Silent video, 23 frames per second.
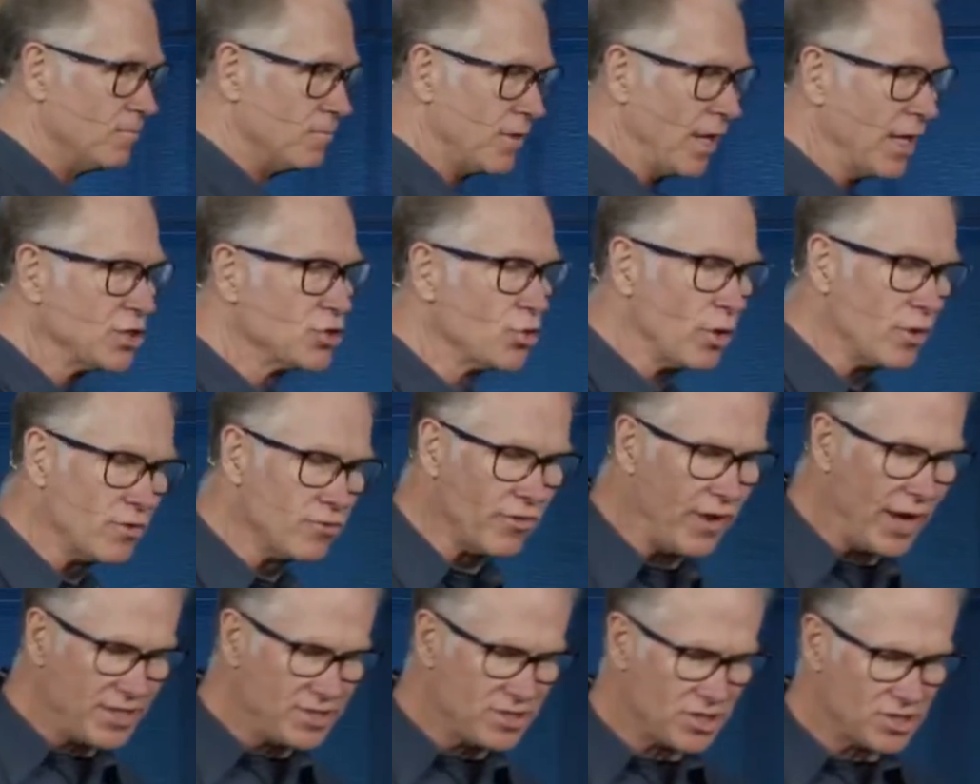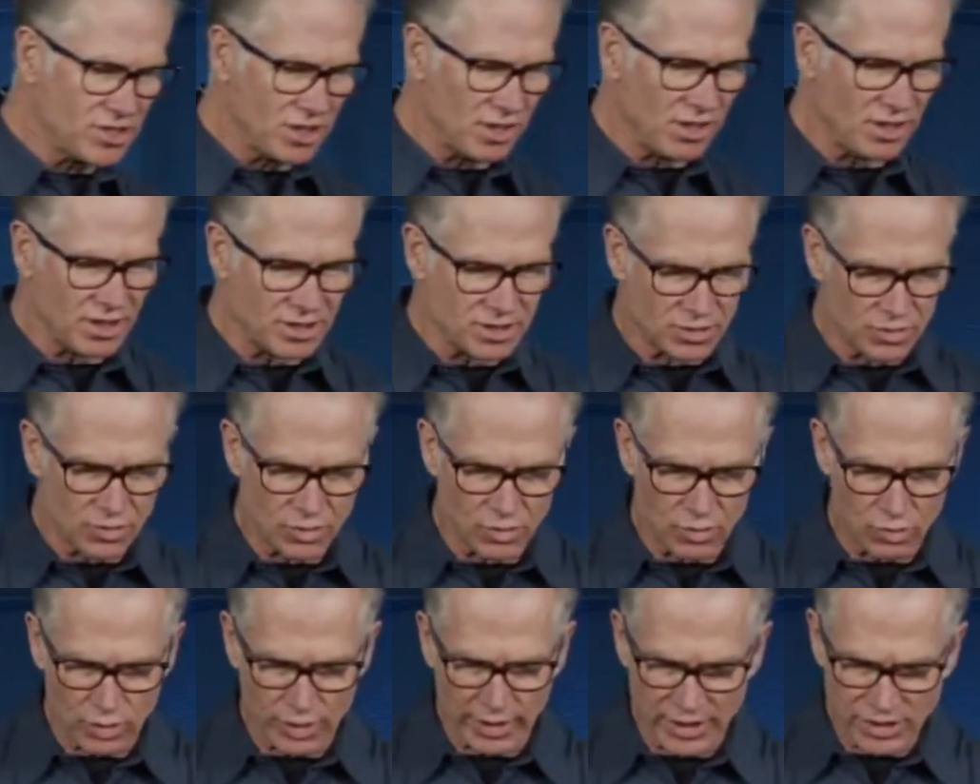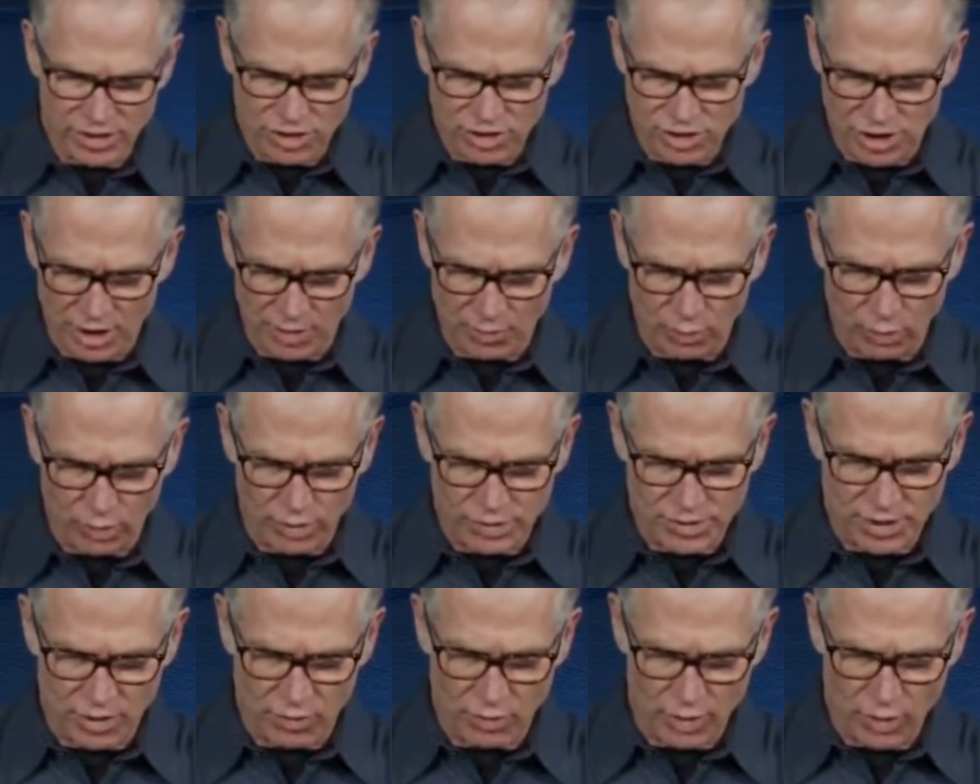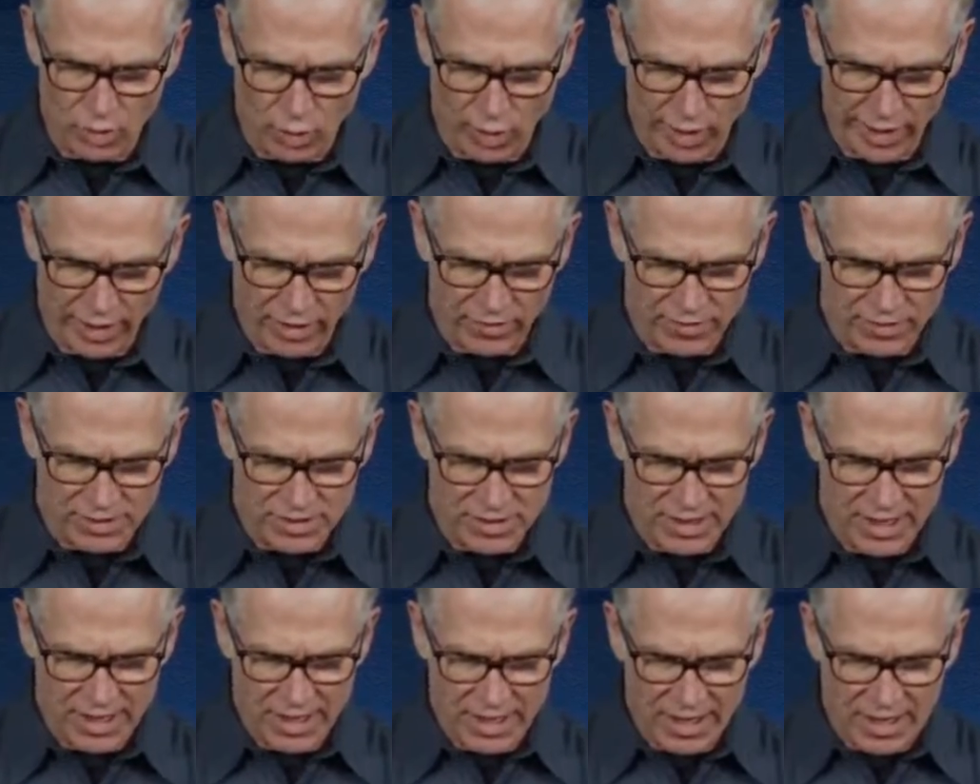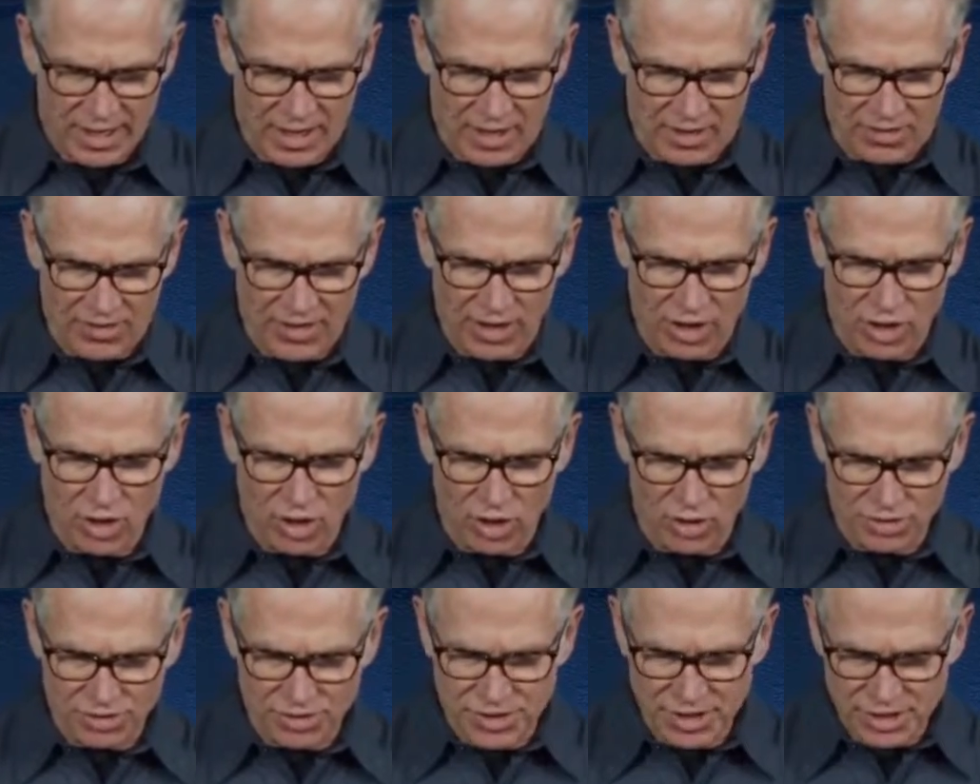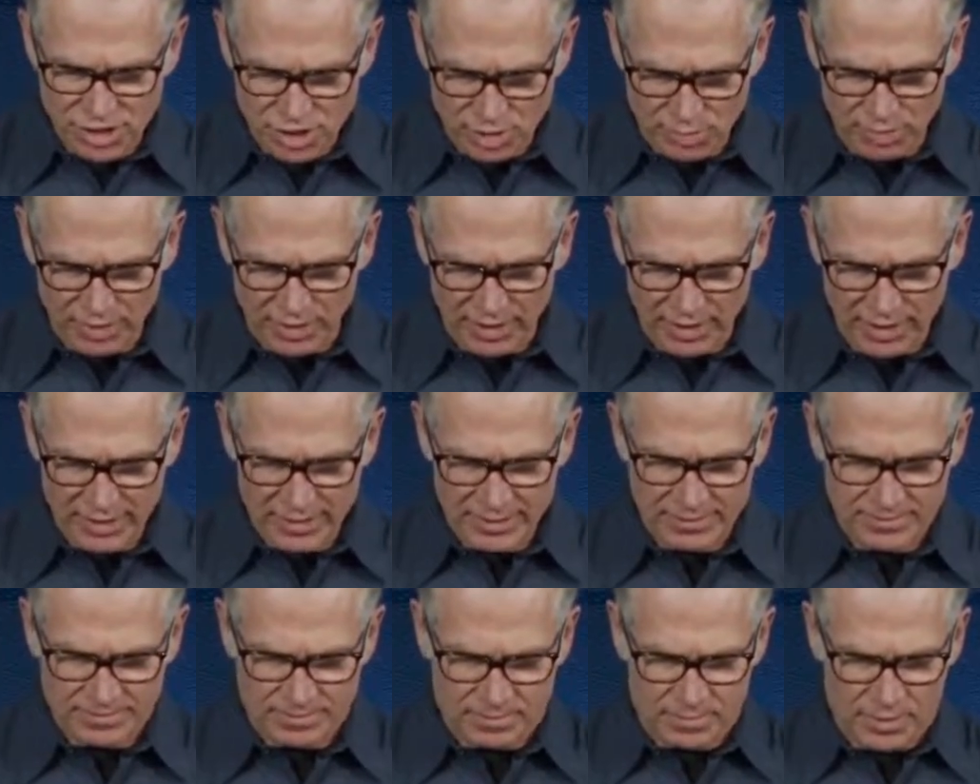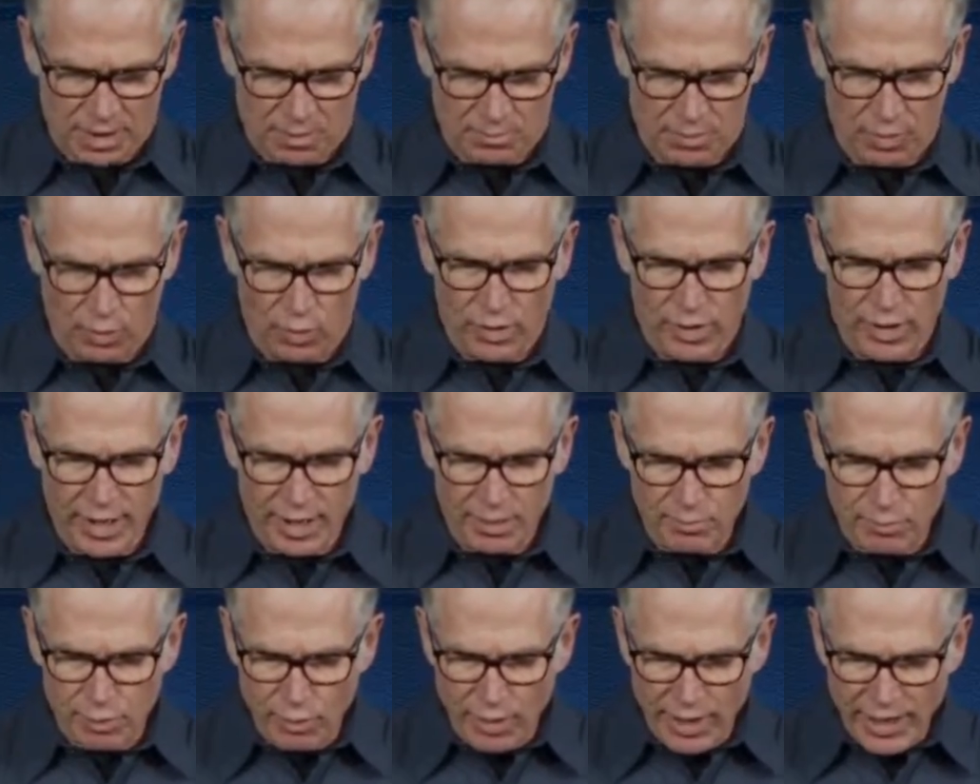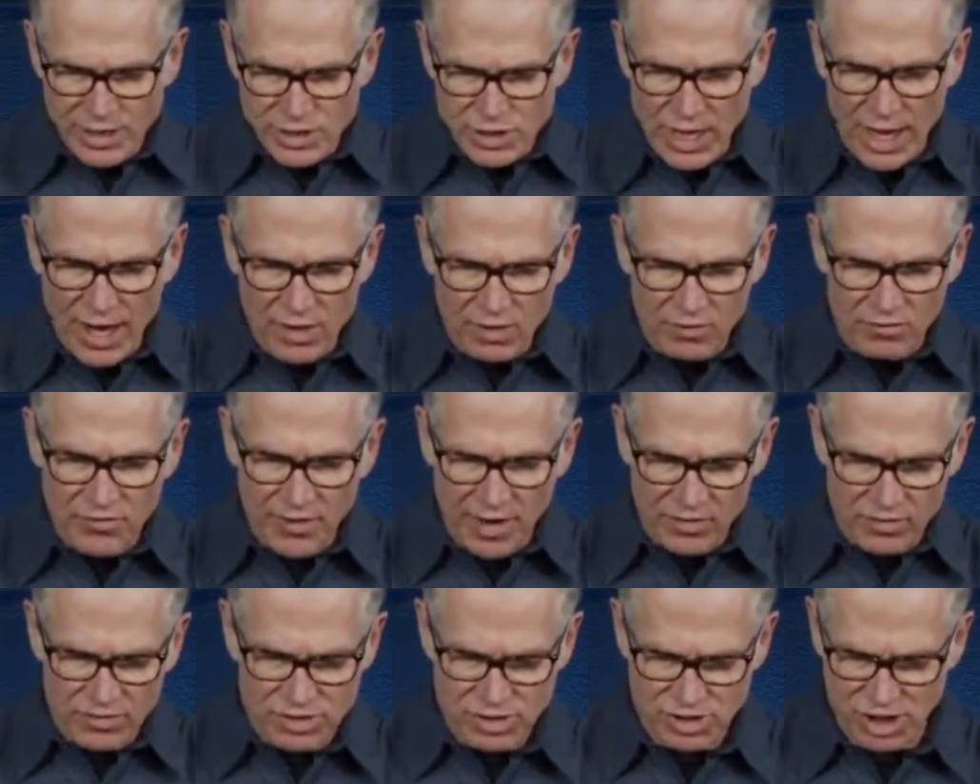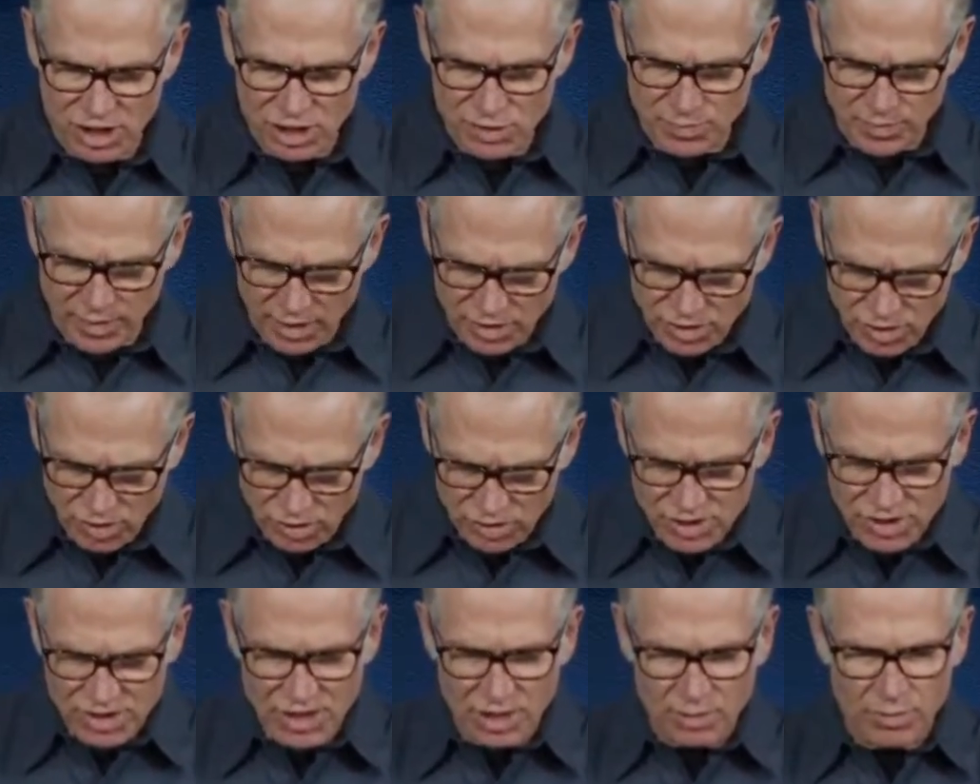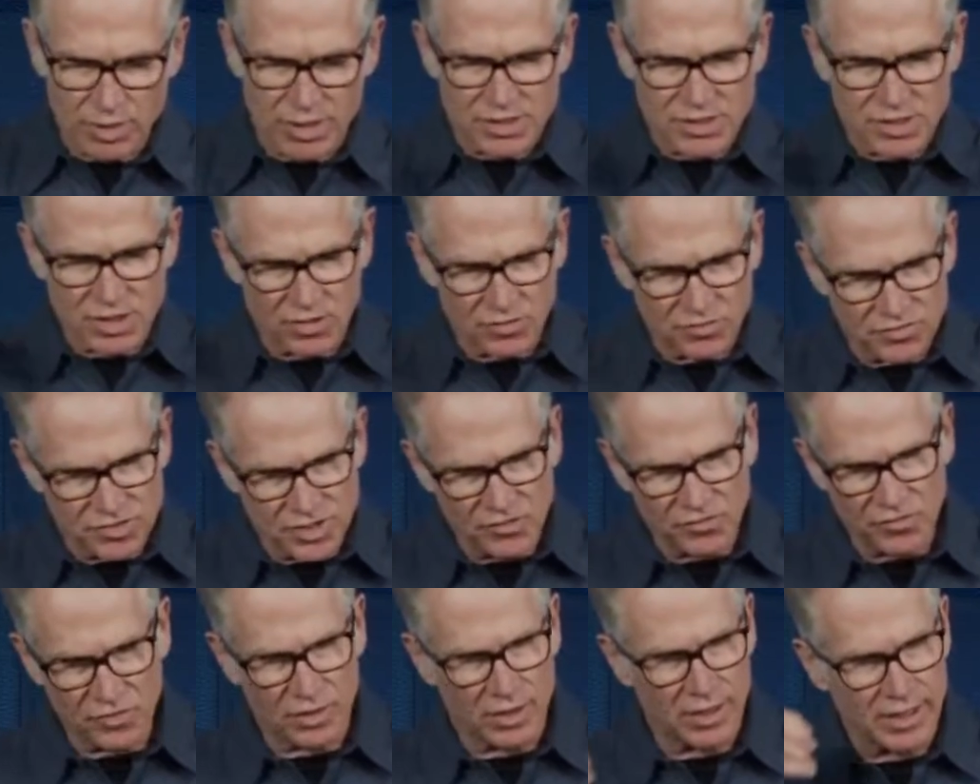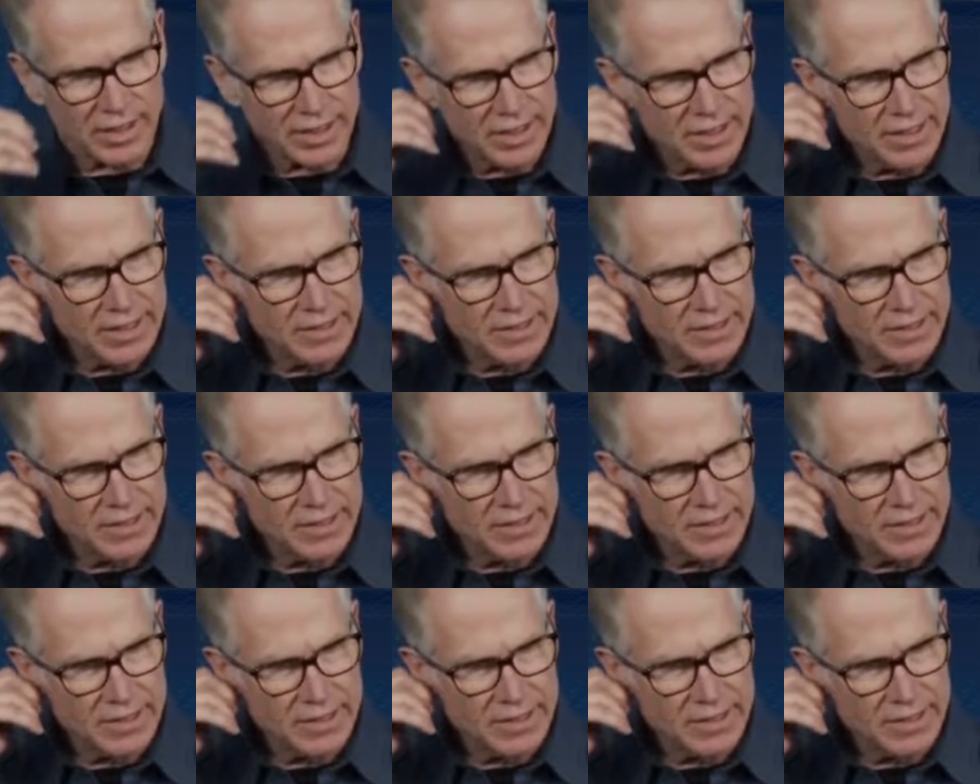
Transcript: And so he invites us into this relationship where it's going to require this thing called discipline. But when I embrace how the Father sees me, I start seeing myself differently.